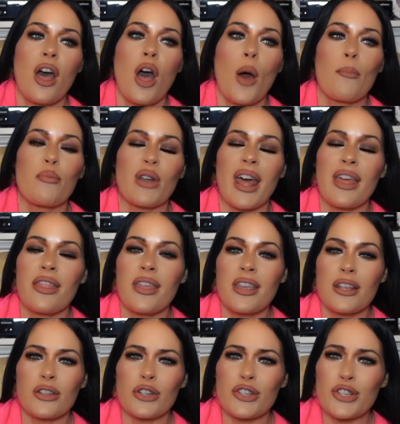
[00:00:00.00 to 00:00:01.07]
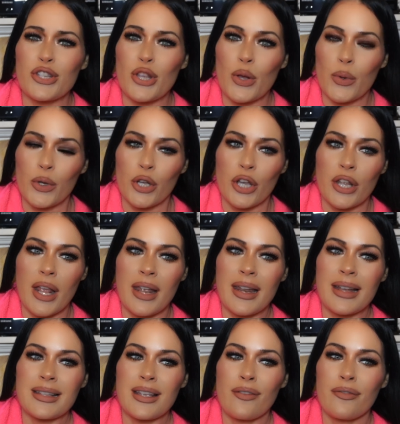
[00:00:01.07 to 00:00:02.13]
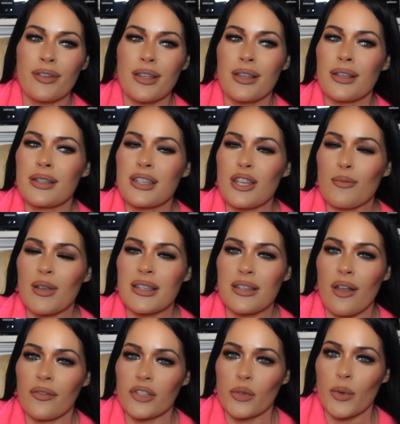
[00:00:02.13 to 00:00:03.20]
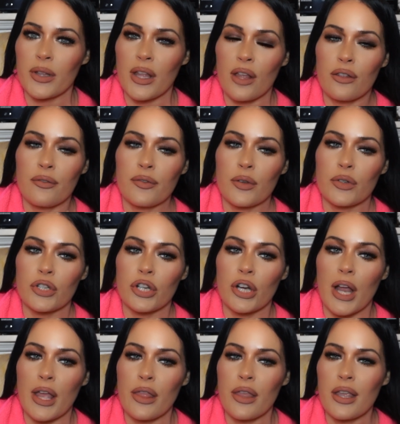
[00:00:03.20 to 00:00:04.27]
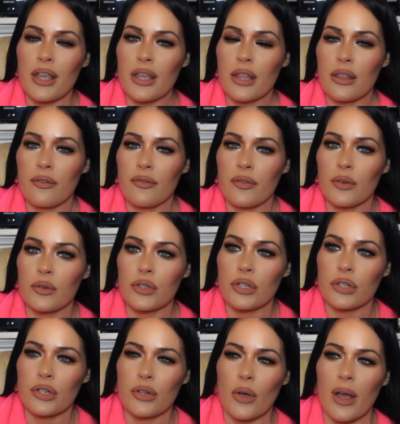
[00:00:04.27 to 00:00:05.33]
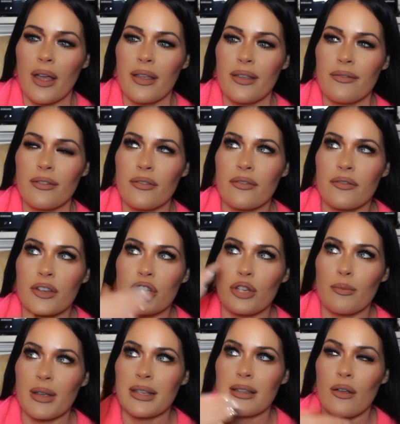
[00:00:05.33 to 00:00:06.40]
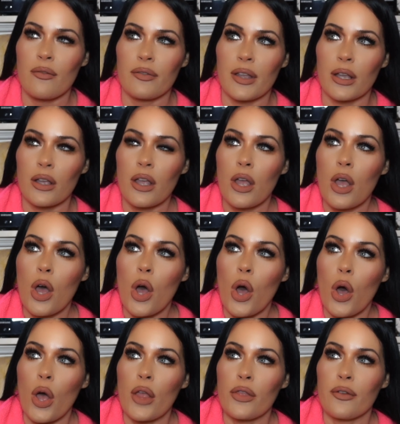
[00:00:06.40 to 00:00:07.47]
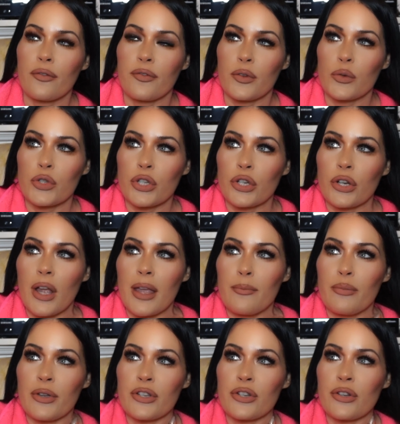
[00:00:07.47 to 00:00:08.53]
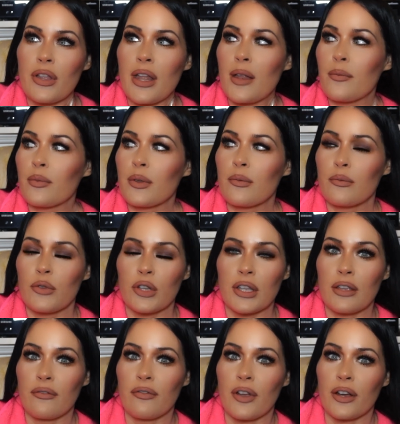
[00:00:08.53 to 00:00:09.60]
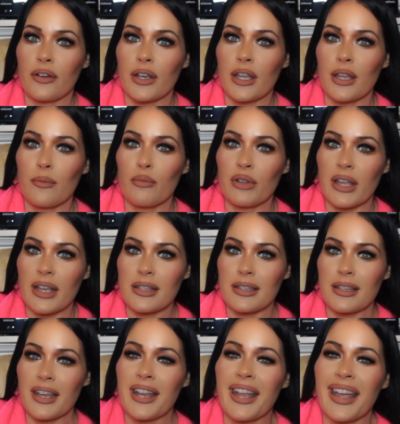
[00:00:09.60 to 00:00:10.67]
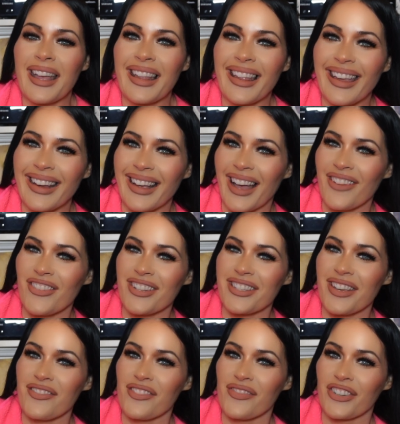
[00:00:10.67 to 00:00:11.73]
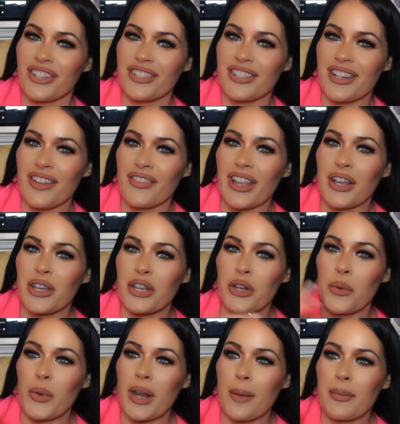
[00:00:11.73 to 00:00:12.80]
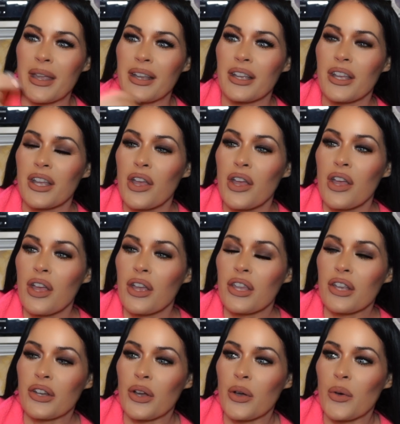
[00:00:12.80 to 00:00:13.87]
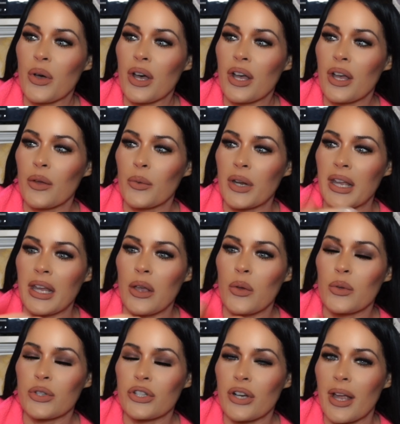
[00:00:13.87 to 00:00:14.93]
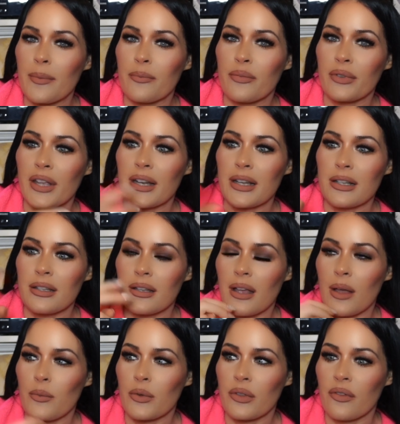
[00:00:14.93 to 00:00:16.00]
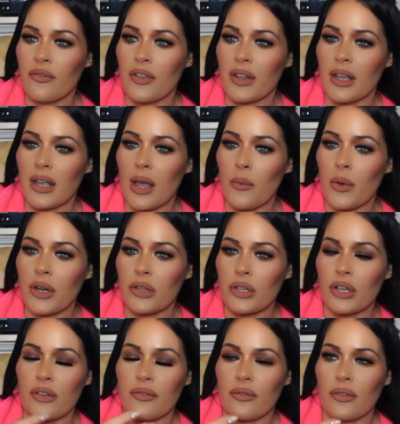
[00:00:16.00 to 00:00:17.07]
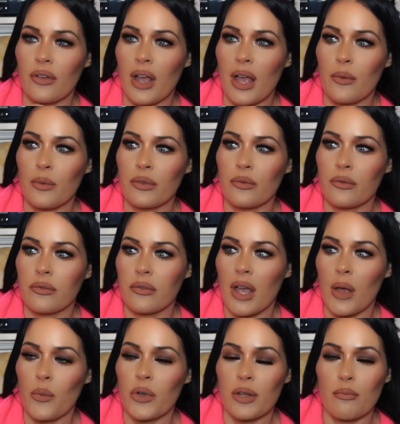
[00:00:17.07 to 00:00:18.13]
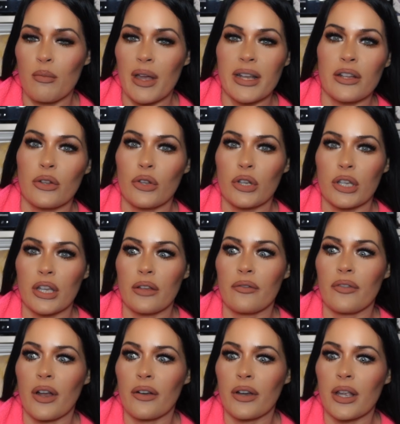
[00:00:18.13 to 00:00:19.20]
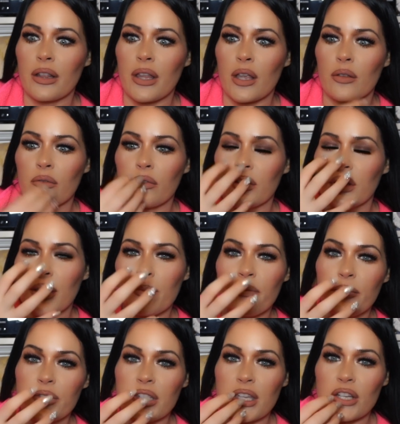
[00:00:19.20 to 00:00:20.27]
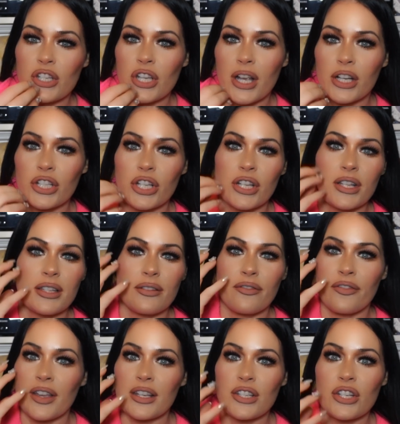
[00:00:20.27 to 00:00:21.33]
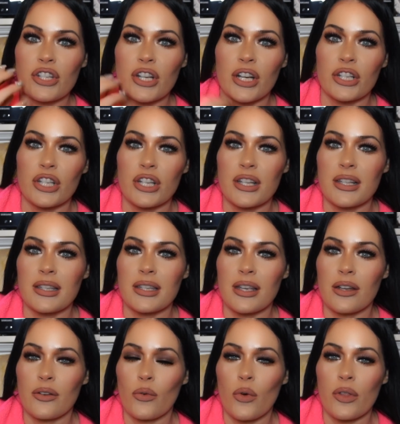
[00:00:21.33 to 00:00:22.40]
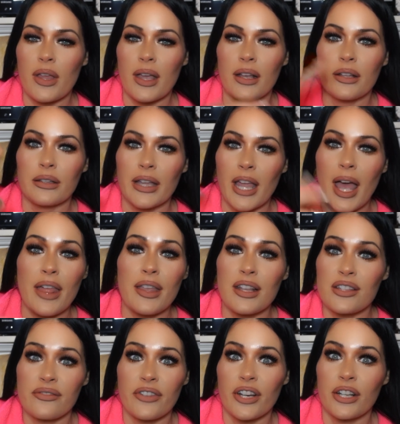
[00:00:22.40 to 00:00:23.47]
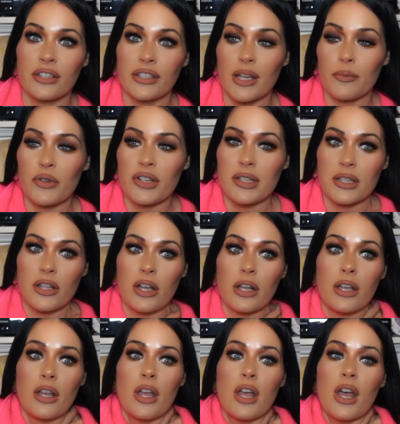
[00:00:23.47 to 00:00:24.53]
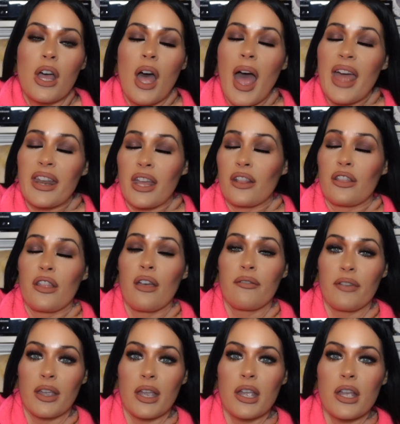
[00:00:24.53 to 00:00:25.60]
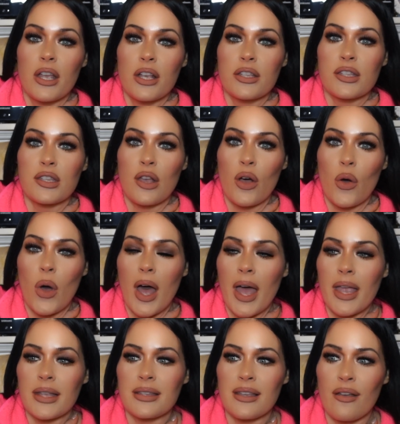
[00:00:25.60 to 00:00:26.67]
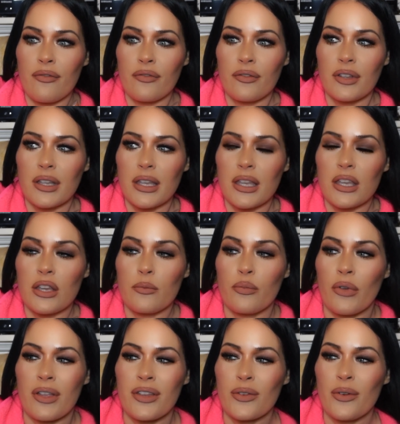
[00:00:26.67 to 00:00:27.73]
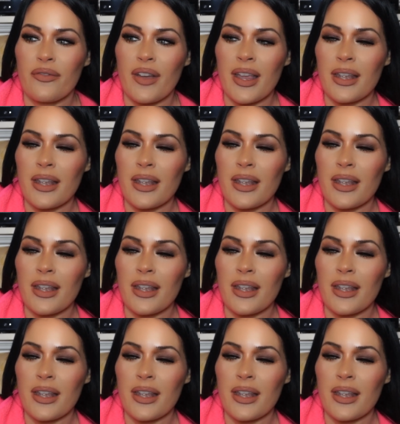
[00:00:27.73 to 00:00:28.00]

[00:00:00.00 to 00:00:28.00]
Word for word: But I think it looks so good, and I definitely could see myself doing that in the future. I think in the future, you know, I even envision myself like in the future, I picture that I'll be looking very plastic. Like I'm the type of person, I'm like, you know what, I'm like, you know, uh, when I get older, I'm planning, I would feel like I want to look, I would I wouldn't mind looking very like lip injections and face injections and all that glam. I think it's a very glamorous look and I love it. So I definitely, you know, if I had